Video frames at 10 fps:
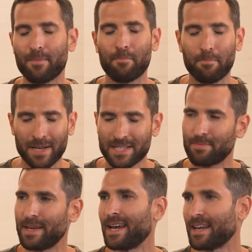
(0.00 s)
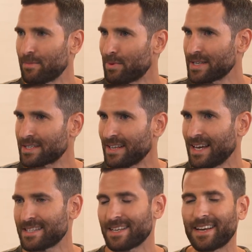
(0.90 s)
This must be enterprise
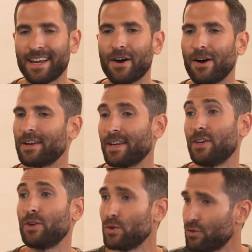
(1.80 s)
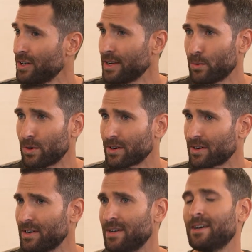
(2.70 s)
class. It cannot usually work,
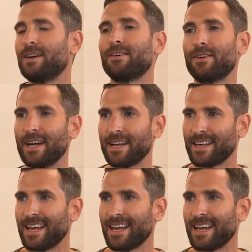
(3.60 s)
right?